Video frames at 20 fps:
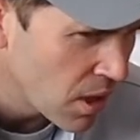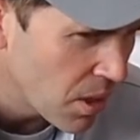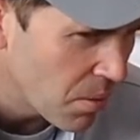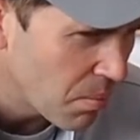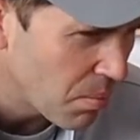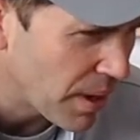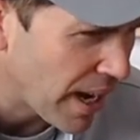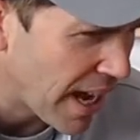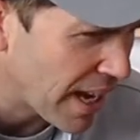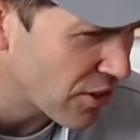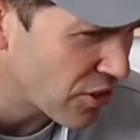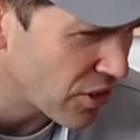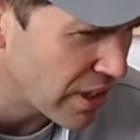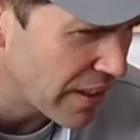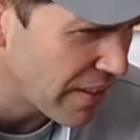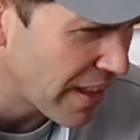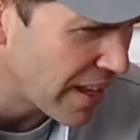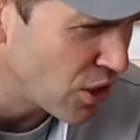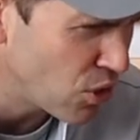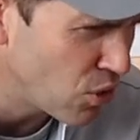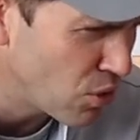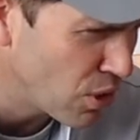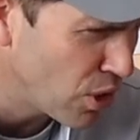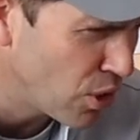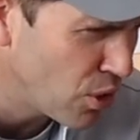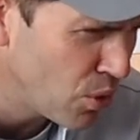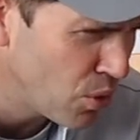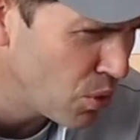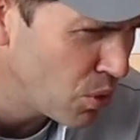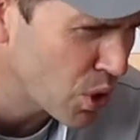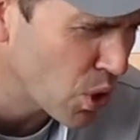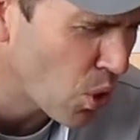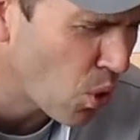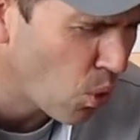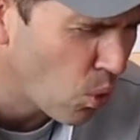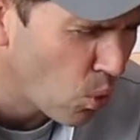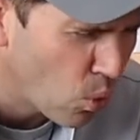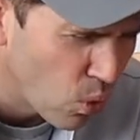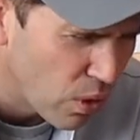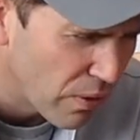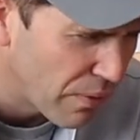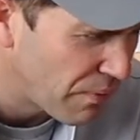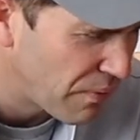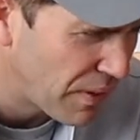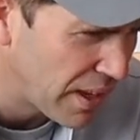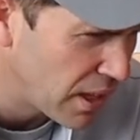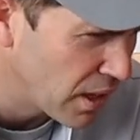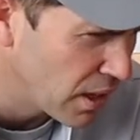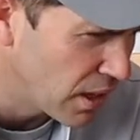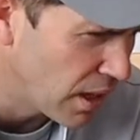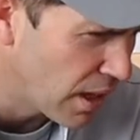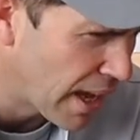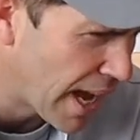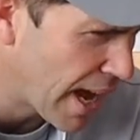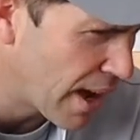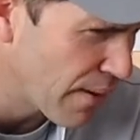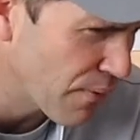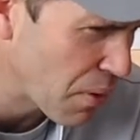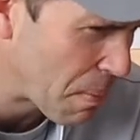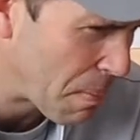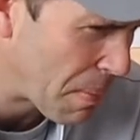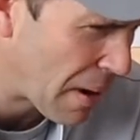But actually then you lose all the feel out of the